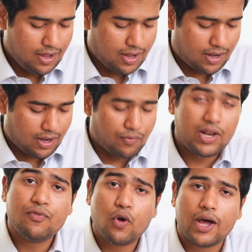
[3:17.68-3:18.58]

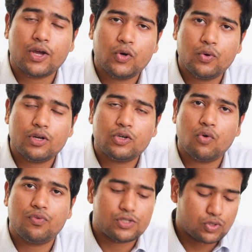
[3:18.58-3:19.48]
Well, if you had a good
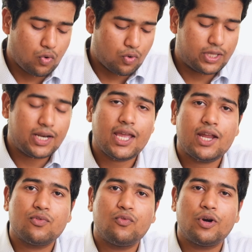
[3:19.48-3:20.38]
TOEFL score, then
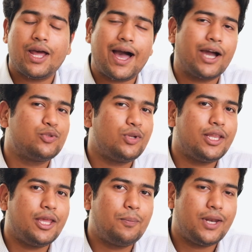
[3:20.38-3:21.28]
it would
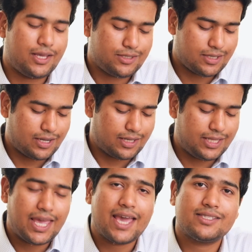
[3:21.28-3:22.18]
actually replace
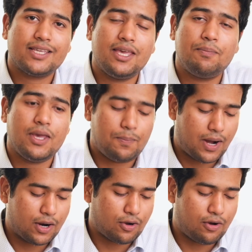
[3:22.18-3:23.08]
the SEP
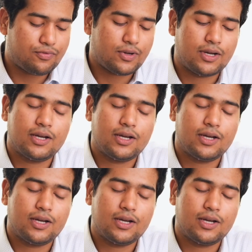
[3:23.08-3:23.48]
part of